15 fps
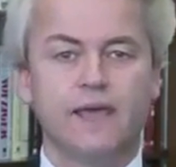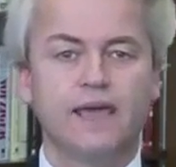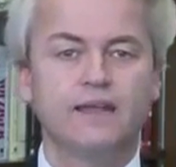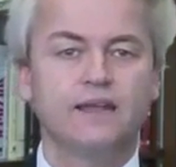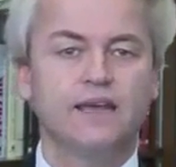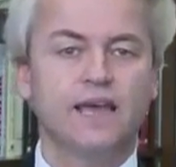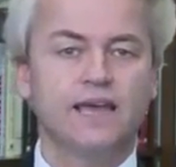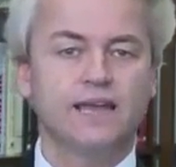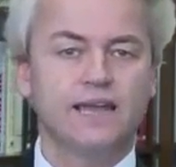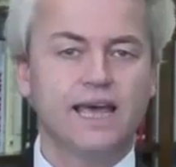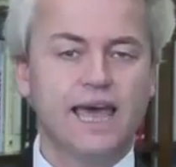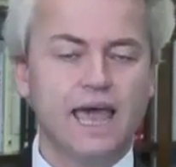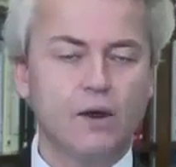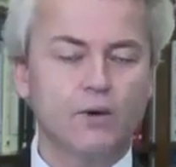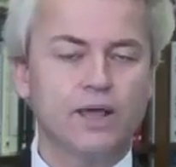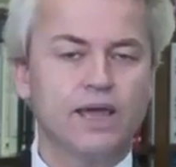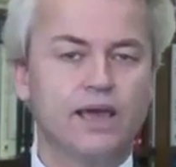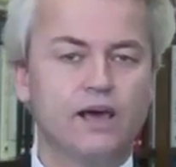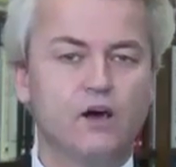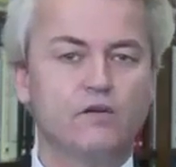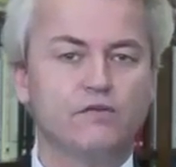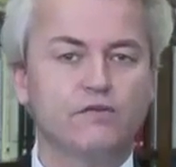in an
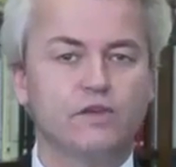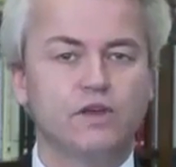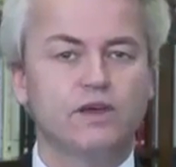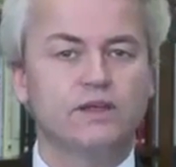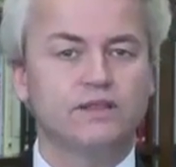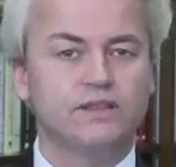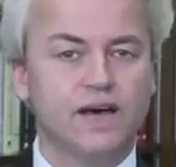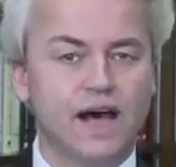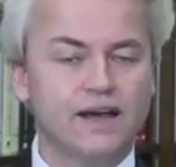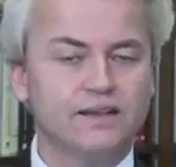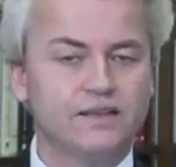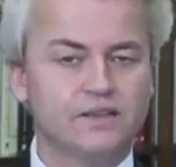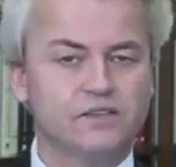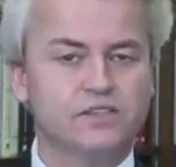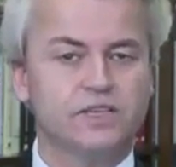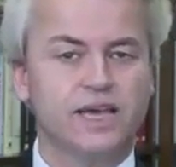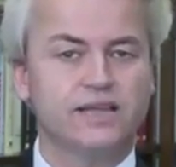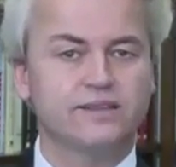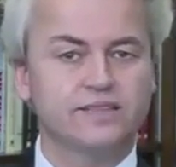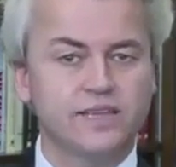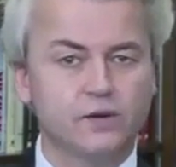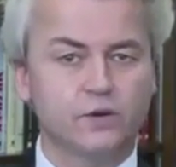area of darkness
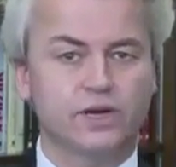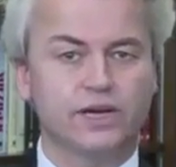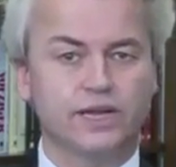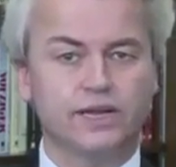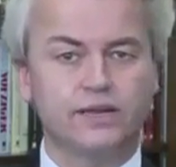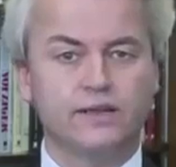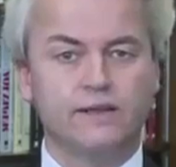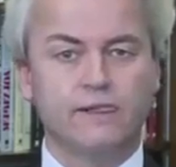and tyranny.